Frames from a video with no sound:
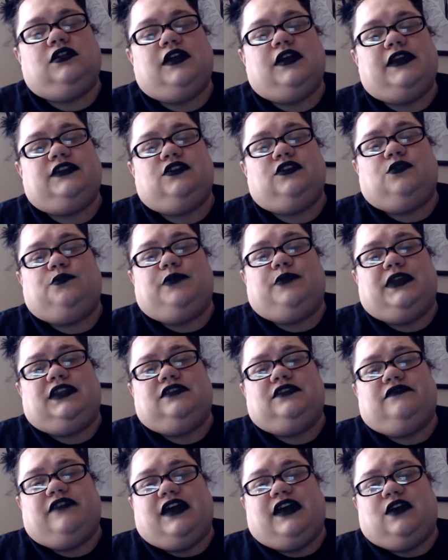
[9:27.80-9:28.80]
I don't
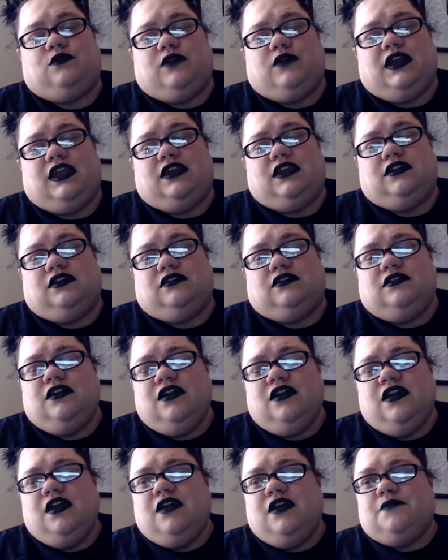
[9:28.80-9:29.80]
bend that way.
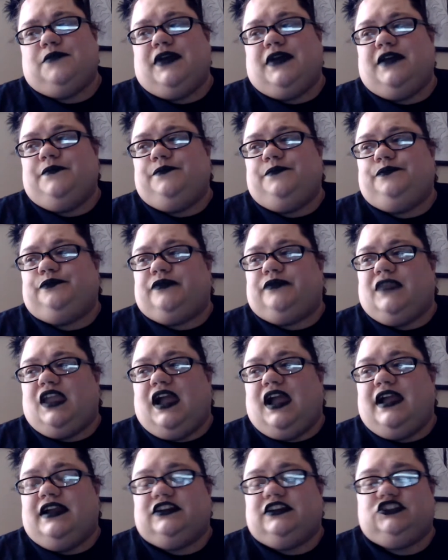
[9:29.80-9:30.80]
But
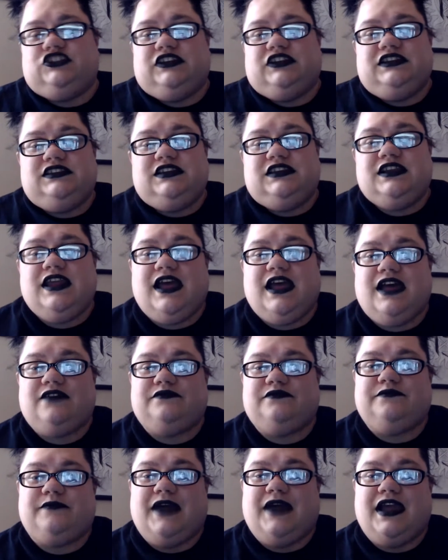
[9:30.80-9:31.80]
I actually did have
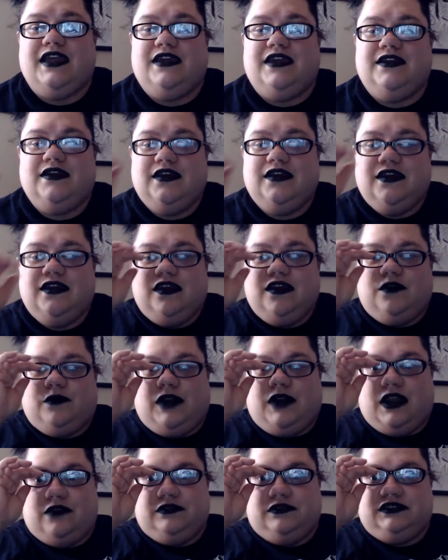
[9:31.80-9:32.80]

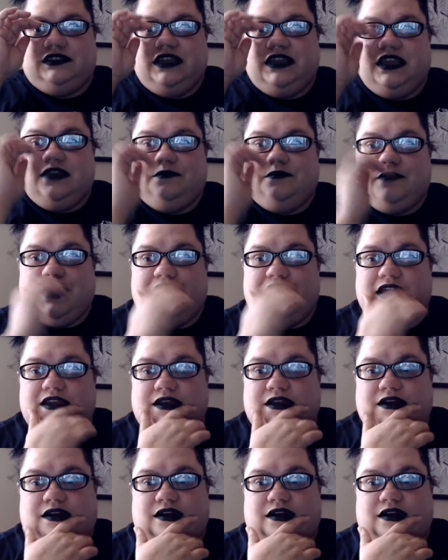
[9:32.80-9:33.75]
when I was in my